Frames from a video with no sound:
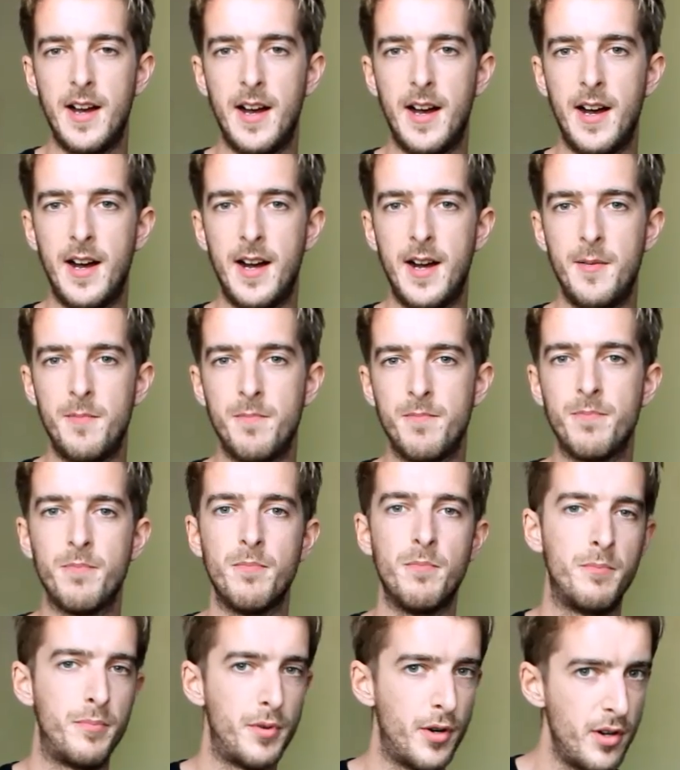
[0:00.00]

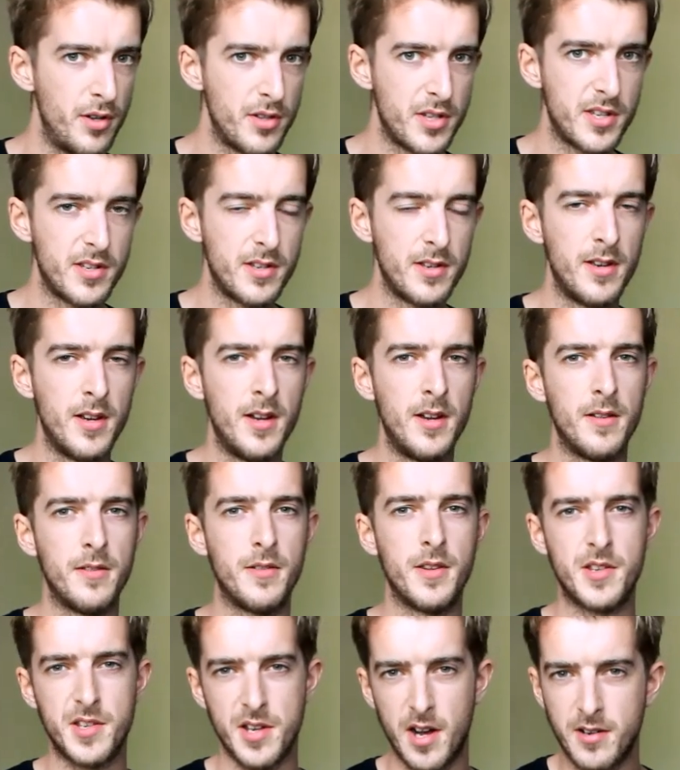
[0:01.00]
But
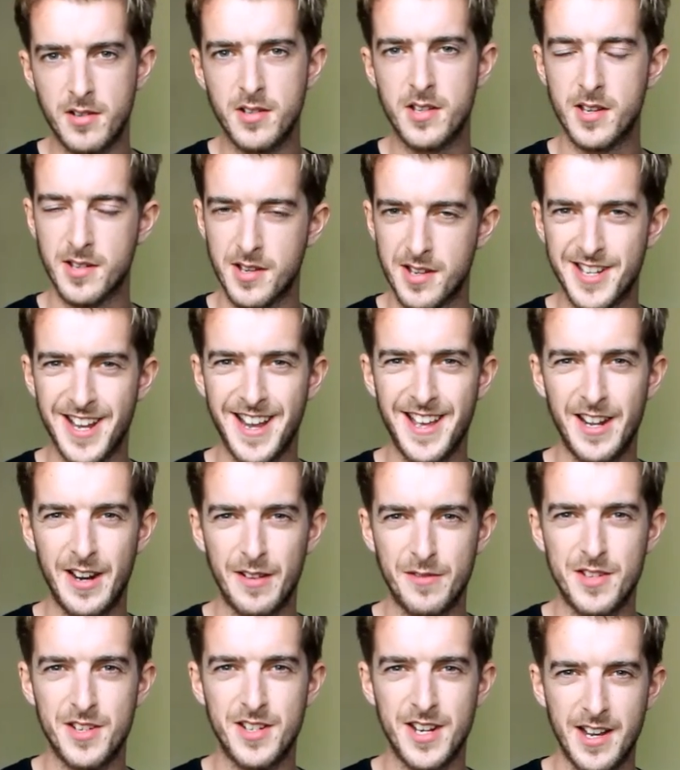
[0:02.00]
the songs, as I say, that
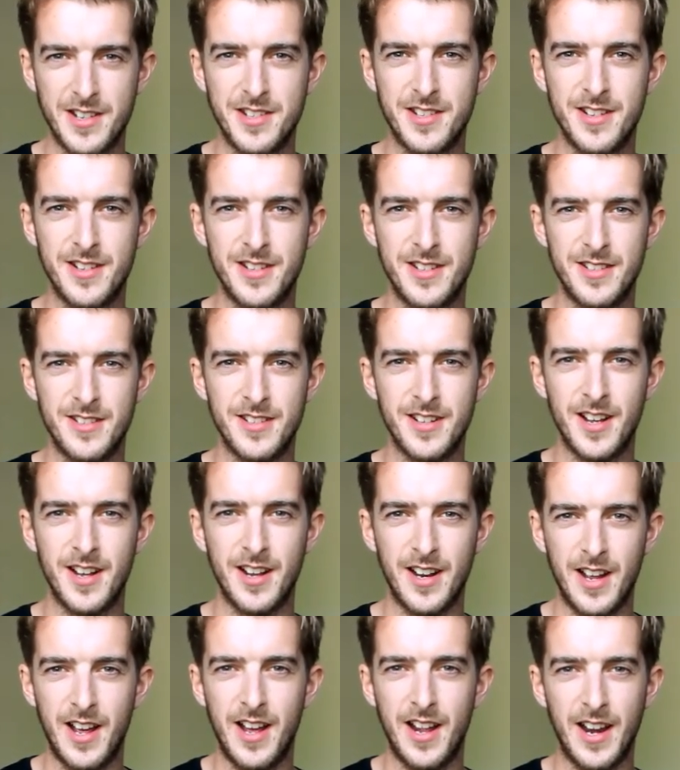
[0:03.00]
I've suggested
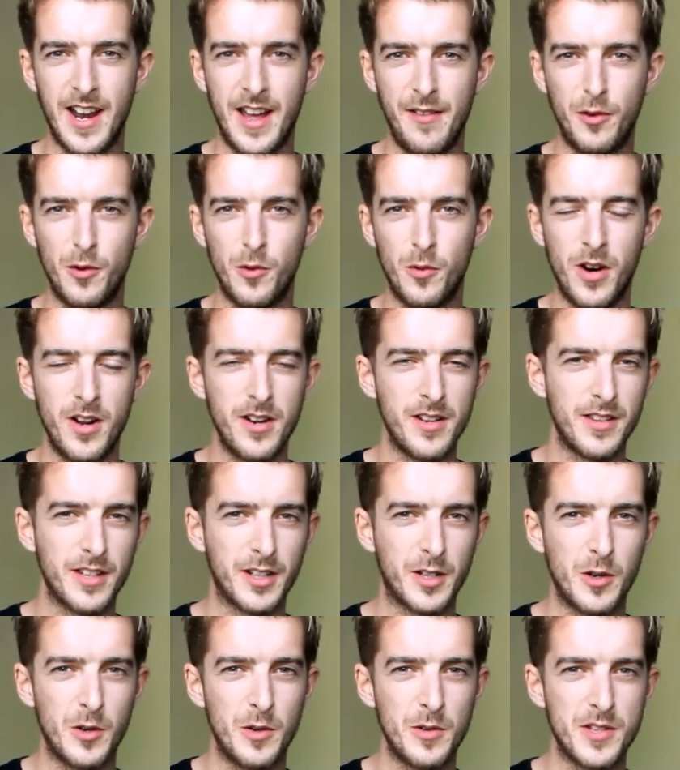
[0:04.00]
at level one and the
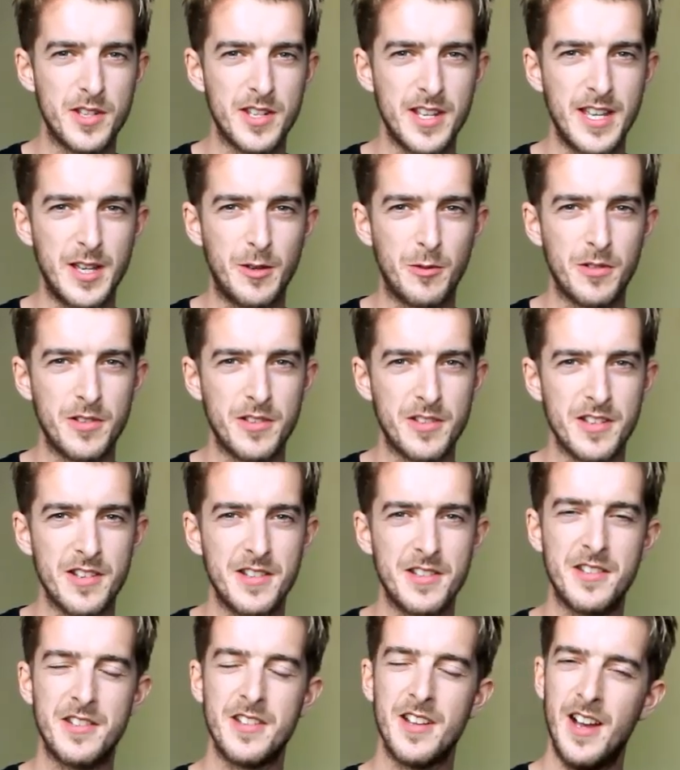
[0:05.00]
chord
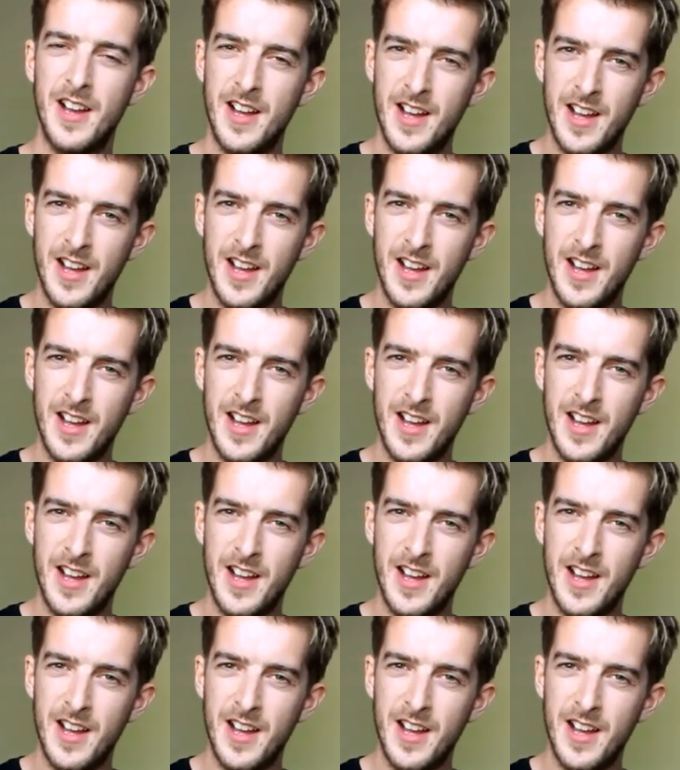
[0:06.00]
sequences,